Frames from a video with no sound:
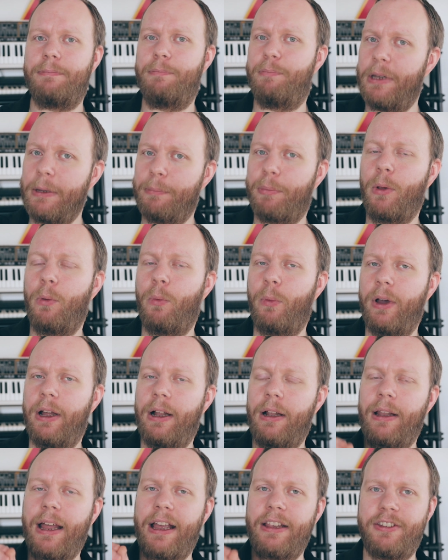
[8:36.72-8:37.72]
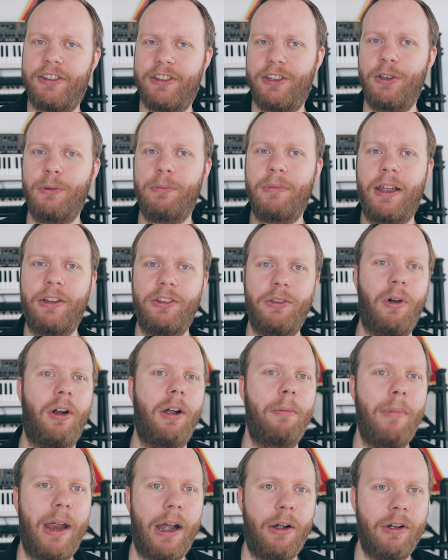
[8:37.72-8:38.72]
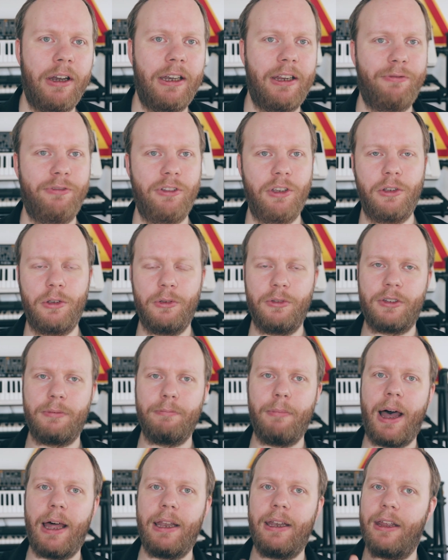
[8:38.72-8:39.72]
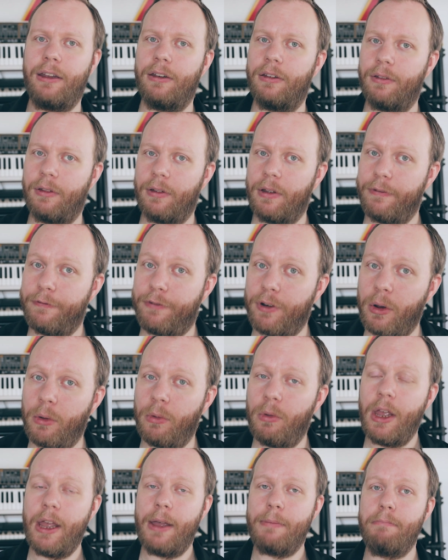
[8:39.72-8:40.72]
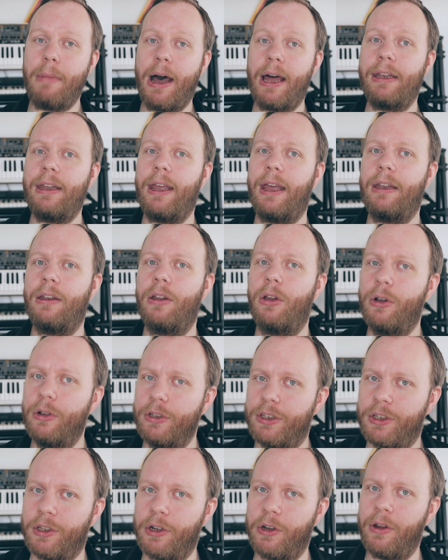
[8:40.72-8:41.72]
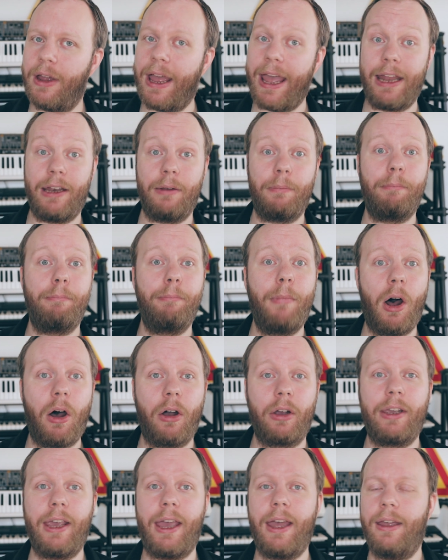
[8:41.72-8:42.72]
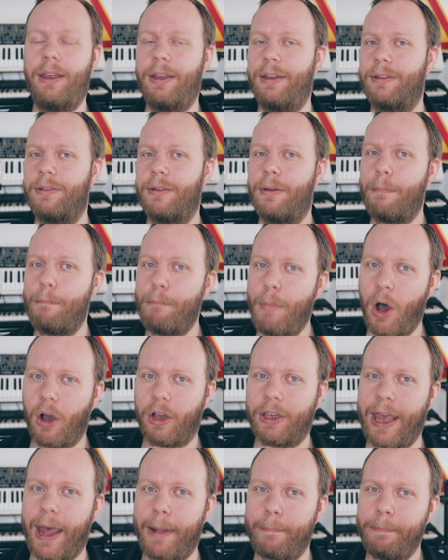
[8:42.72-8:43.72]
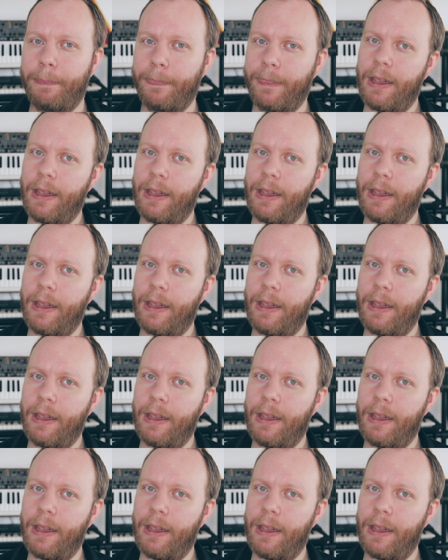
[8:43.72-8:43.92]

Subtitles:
people will assume that you are married if you use man and fru, man and hustru, and make and maka.